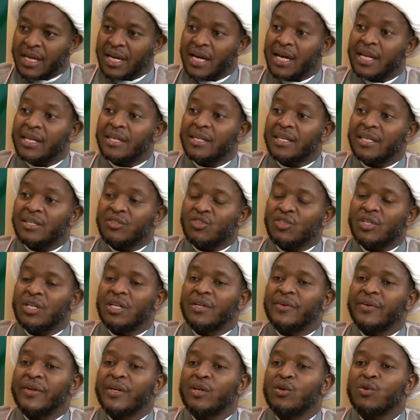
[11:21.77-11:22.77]
And the
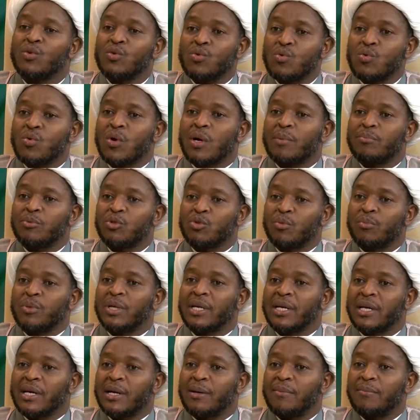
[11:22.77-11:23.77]
children grew up to
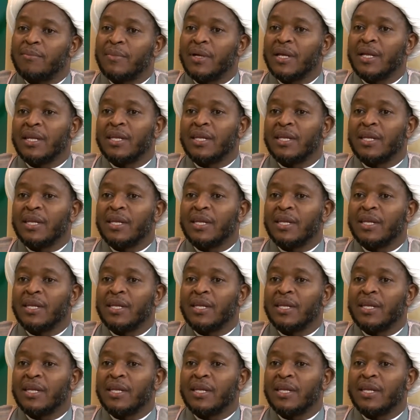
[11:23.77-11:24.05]
become